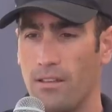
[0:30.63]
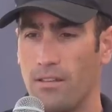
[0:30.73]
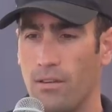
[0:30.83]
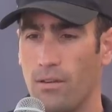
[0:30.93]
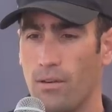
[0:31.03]

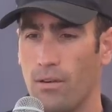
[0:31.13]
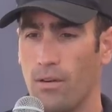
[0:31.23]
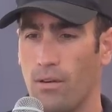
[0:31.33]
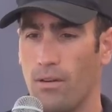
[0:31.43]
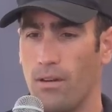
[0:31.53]

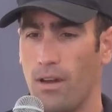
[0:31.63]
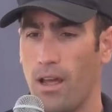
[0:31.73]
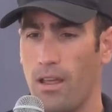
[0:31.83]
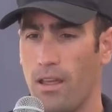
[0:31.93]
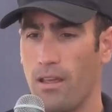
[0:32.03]
So
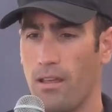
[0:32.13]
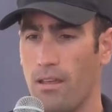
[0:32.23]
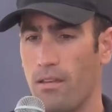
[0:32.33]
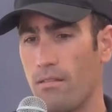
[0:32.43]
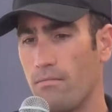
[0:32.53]

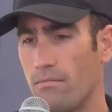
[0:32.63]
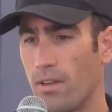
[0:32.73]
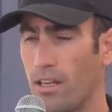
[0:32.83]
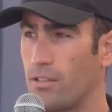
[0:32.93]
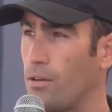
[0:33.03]
I
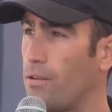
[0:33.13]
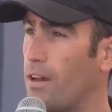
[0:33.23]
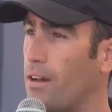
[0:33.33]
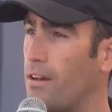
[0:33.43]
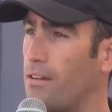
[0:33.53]
I saw
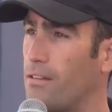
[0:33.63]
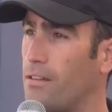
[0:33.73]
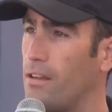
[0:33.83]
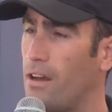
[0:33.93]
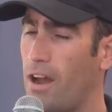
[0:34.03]
the
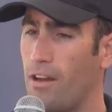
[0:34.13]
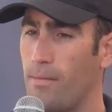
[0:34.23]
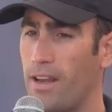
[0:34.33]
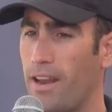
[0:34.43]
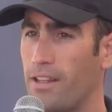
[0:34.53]

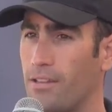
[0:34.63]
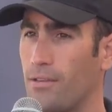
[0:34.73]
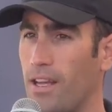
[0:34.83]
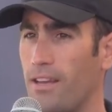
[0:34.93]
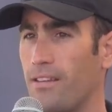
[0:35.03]
Ironman
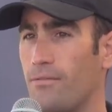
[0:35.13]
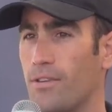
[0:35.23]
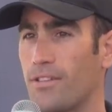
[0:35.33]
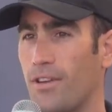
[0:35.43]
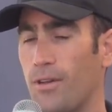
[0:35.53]
Arizona
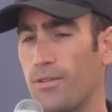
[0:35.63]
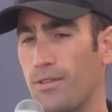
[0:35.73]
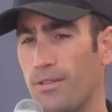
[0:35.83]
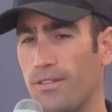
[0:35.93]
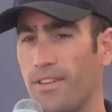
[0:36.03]
was
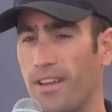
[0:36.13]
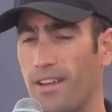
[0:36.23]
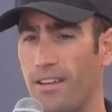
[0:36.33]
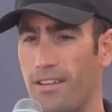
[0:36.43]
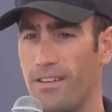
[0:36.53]
close in
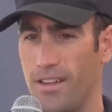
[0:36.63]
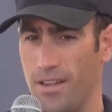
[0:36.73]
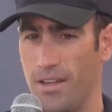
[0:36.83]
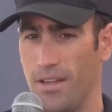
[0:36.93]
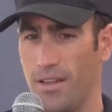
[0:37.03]
the
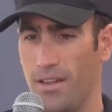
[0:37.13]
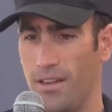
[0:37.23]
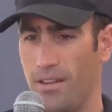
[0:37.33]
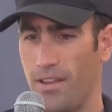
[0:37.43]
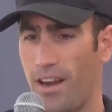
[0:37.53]

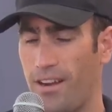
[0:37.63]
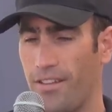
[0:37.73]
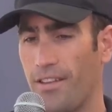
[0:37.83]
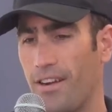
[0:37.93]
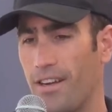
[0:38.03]
in the
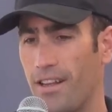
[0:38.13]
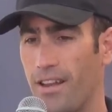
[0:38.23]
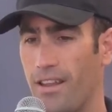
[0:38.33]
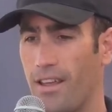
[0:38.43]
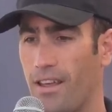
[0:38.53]
calendar,
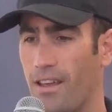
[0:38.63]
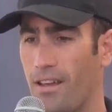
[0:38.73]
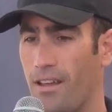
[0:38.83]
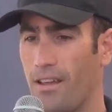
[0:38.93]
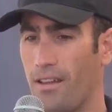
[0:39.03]
and
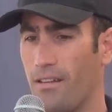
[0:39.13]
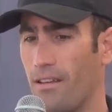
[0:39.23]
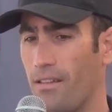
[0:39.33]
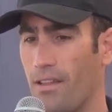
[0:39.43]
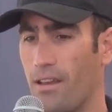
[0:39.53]

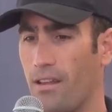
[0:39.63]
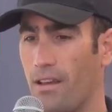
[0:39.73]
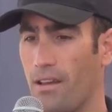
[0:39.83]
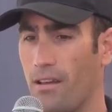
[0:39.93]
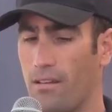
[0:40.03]
uh, and then
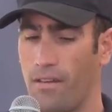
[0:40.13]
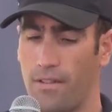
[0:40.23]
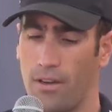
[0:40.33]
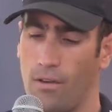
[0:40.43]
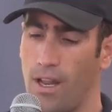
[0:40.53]
uh,
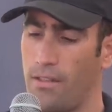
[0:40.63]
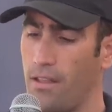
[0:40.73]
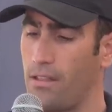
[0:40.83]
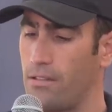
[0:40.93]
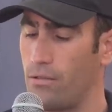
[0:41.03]
after
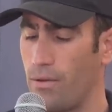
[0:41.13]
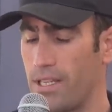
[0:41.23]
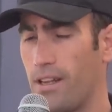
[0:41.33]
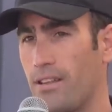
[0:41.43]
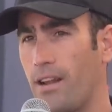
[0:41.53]
did two
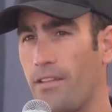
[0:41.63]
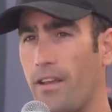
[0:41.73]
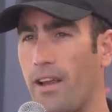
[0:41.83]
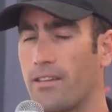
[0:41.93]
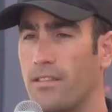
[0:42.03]
weeks later, I
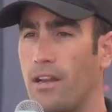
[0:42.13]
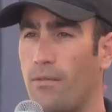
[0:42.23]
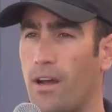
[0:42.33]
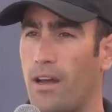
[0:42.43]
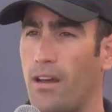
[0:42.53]
did
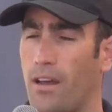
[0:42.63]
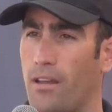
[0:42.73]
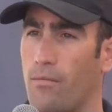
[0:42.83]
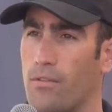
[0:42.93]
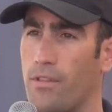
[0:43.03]
Xterra.
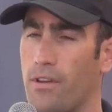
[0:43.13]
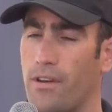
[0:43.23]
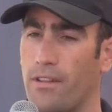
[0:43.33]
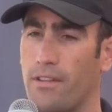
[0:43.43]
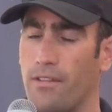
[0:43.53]
I was
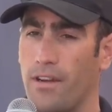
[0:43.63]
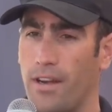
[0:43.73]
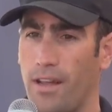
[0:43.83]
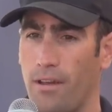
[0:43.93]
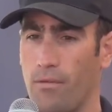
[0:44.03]
third
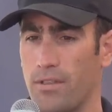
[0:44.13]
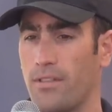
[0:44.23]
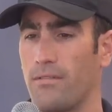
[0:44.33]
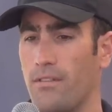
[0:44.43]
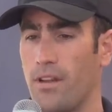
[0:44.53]
there. I was
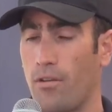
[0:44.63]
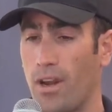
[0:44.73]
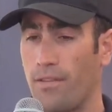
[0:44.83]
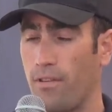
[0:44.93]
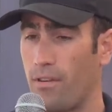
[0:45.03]
in a
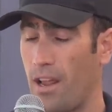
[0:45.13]
great form.